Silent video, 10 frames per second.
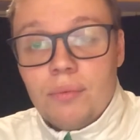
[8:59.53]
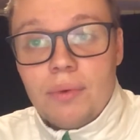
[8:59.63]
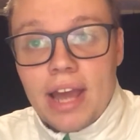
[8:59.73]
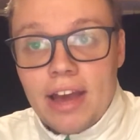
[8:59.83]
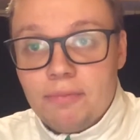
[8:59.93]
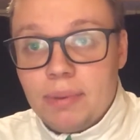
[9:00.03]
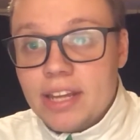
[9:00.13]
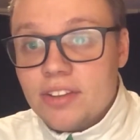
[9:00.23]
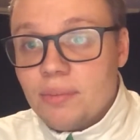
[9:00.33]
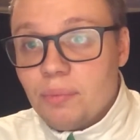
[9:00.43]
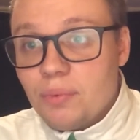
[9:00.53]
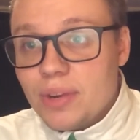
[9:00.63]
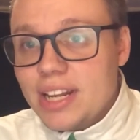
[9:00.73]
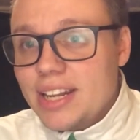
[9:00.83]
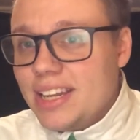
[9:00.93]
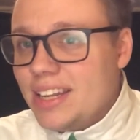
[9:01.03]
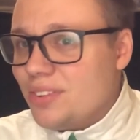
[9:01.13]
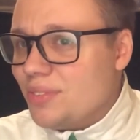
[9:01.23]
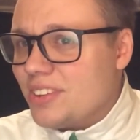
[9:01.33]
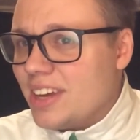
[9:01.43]
we have players that we really need
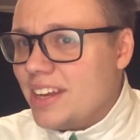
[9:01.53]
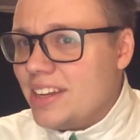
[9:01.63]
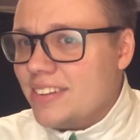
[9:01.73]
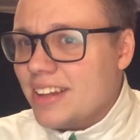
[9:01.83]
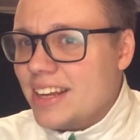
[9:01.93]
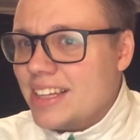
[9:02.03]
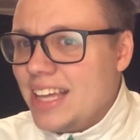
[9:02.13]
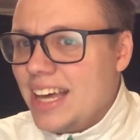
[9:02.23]
to resign. It's like,